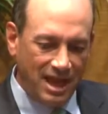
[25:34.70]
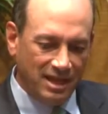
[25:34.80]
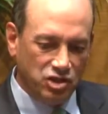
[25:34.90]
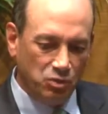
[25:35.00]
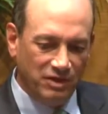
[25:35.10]

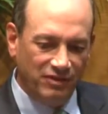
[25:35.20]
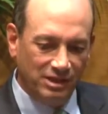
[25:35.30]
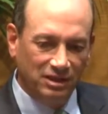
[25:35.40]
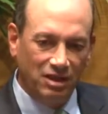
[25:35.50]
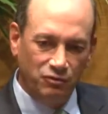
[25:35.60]
And so we
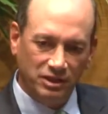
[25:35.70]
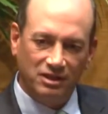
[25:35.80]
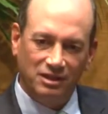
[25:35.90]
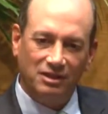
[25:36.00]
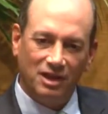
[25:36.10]
fell in love
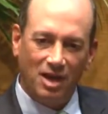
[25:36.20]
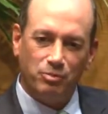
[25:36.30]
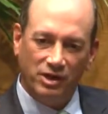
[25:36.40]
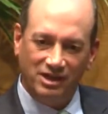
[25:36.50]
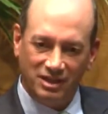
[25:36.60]
with the
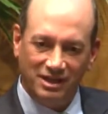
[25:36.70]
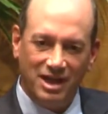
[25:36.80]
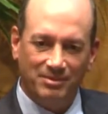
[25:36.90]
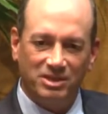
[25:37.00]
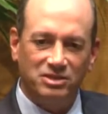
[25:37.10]
operating
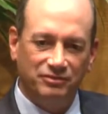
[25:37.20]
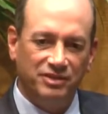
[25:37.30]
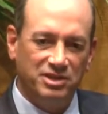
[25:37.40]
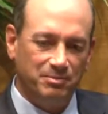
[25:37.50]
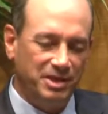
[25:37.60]
dynamics
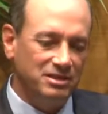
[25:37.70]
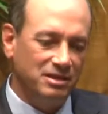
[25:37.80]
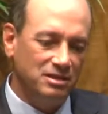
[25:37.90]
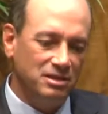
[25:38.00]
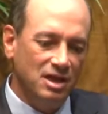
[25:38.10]
of this
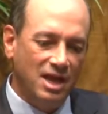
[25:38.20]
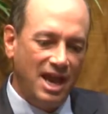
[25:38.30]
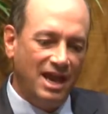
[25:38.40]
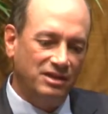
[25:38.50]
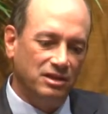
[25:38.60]
business,
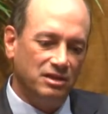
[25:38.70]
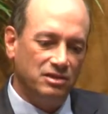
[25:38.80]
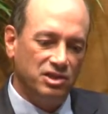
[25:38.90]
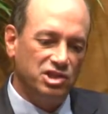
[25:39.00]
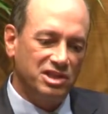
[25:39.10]
and
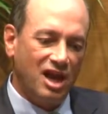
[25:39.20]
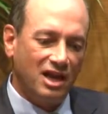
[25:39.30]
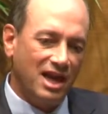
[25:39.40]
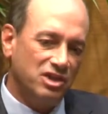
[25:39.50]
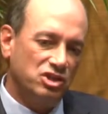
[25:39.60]
the
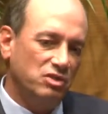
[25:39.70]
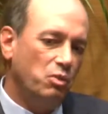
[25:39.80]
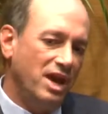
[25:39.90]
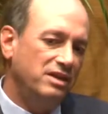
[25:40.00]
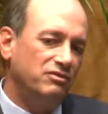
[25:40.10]
stock actually
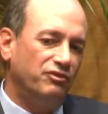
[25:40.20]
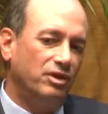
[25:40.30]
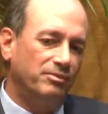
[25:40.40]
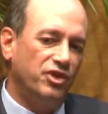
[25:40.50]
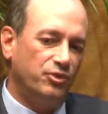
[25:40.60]
went
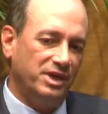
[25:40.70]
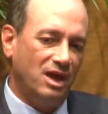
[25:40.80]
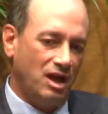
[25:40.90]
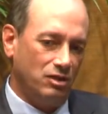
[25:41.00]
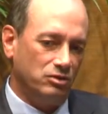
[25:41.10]
from
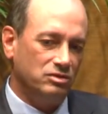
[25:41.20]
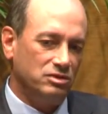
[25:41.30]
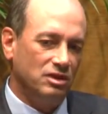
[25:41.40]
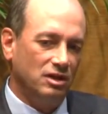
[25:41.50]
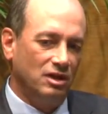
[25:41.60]
$3.